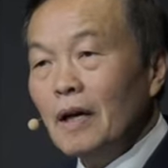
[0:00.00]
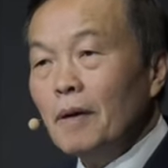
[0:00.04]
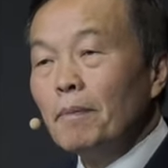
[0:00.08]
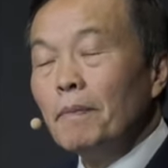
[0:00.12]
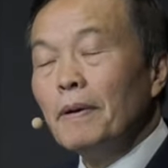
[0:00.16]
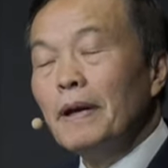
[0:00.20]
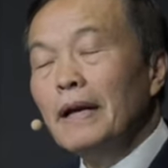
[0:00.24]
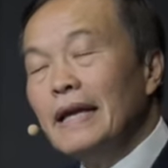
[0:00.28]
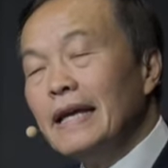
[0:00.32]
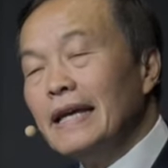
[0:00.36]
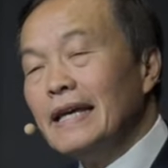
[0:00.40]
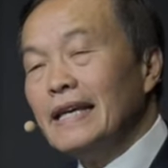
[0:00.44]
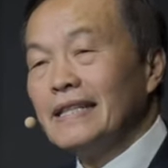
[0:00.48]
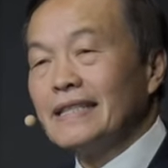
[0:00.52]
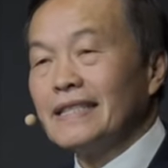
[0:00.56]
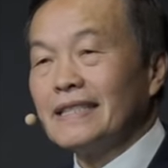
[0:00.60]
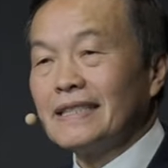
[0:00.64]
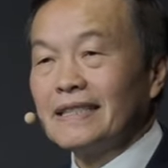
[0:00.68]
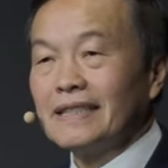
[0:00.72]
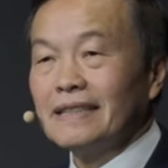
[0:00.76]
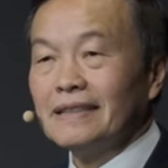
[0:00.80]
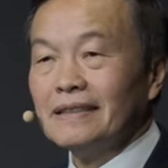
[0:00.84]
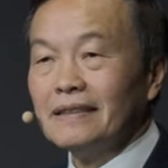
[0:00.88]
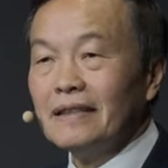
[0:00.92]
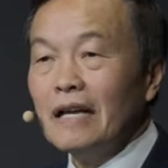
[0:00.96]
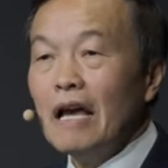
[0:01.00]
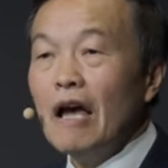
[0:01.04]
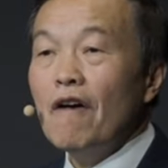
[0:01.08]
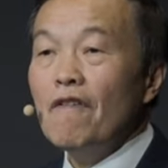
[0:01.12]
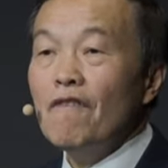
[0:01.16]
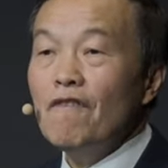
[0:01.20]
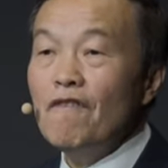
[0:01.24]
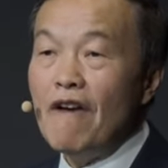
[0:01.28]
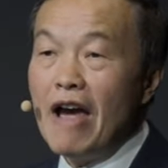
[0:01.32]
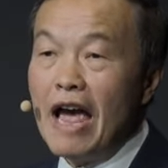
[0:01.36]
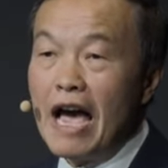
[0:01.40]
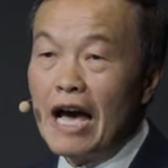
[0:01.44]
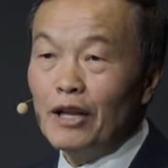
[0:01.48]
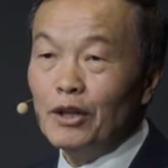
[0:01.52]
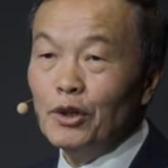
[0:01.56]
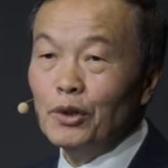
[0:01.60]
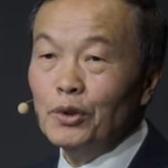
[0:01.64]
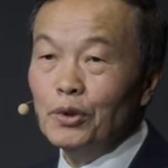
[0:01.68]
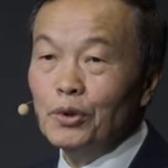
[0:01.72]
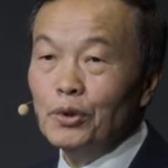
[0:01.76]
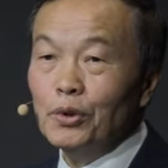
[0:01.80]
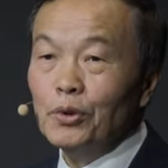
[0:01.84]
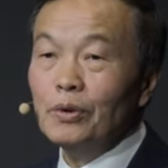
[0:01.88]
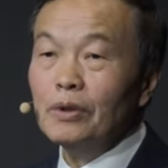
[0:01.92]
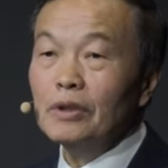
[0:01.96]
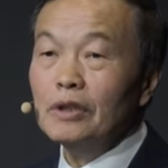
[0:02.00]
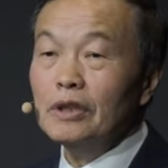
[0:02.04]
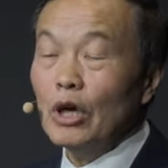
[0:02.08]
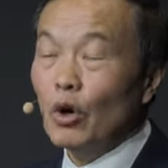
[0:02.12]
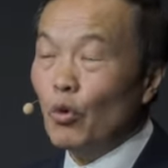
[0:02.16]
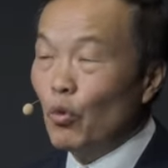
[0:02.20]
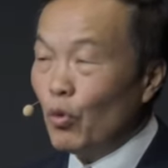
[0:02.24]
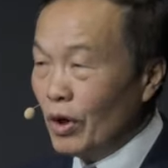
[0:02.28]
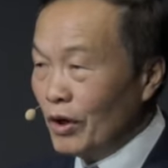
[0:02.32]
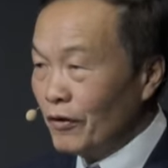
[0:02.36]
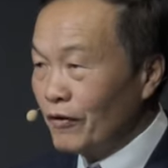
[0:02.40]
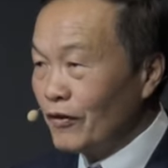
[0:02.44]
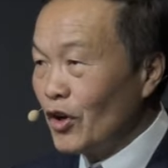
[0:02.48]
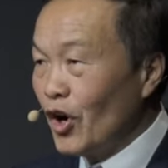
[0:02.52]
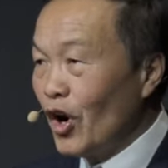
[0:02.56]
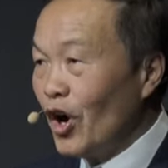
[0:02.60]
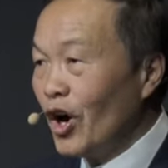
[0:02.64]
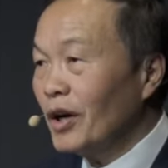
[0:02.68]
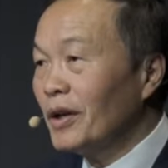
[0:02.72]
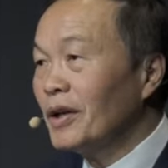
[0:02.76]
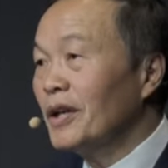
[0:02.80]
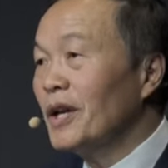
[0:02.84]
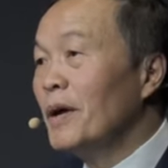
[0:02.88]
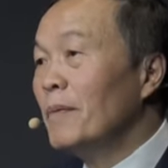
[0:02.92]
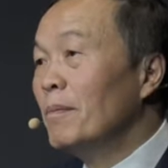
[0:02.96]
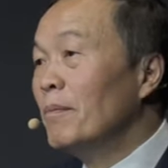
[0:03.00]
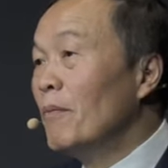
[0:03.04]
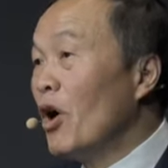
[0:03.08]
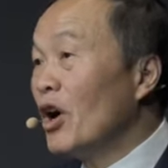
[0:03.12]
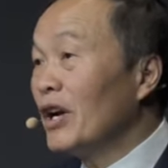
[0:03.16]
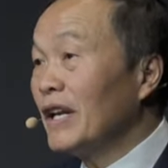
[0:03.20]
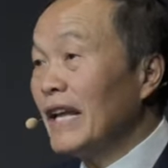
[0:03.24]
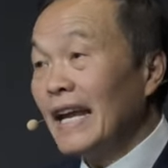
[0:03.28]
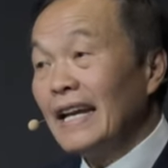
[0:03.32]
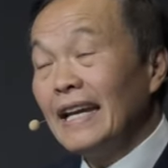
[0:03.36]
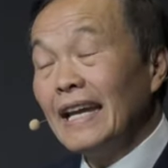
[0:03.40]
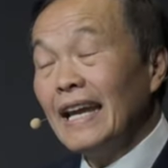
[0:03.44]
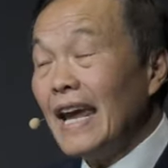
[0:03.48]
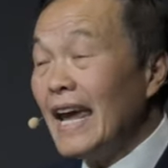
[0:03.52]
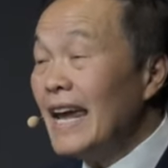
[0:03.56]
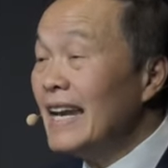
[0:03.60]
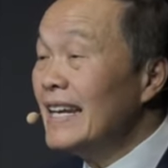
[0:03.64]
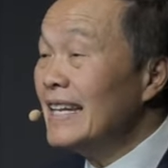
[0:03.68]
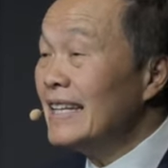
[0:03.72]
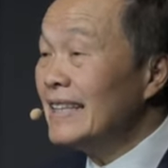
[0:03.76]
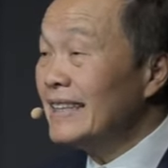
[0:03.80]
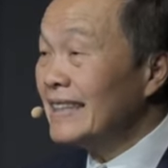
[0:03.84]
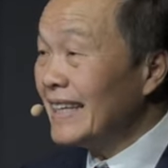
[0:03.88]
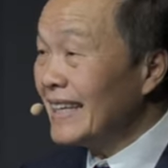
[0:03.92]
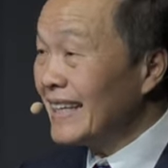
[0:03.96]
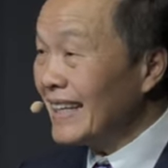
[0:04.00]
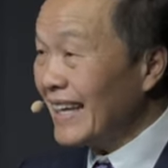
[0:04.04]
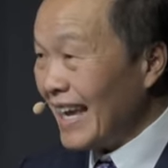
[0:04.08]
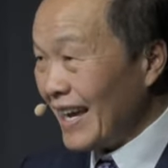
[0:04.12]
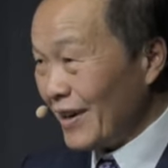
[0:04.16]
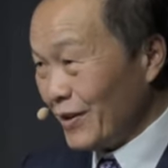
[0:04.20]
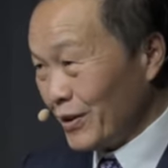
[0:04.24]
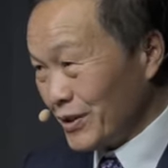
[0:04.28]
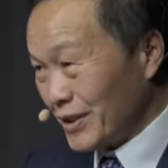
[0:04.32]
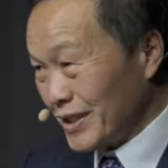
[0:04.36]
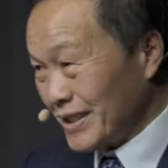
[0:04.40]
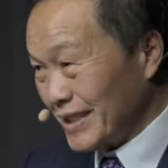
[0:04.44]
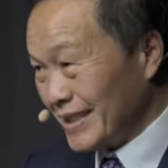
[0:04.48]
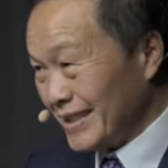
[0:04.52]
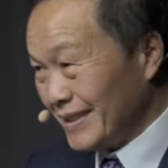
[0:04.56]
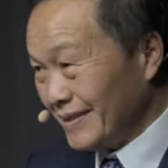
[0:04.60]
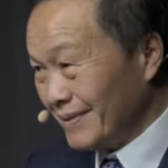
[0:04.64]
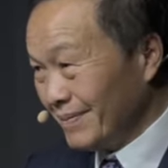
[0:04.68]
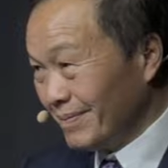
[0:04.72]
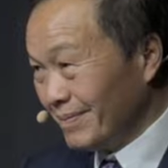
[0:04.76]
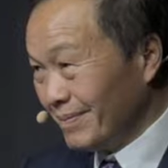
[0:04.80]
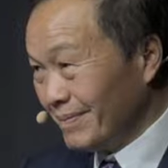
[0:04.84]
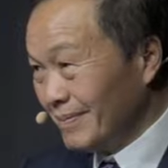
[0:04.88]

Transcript: Please value the Word of God more than anything else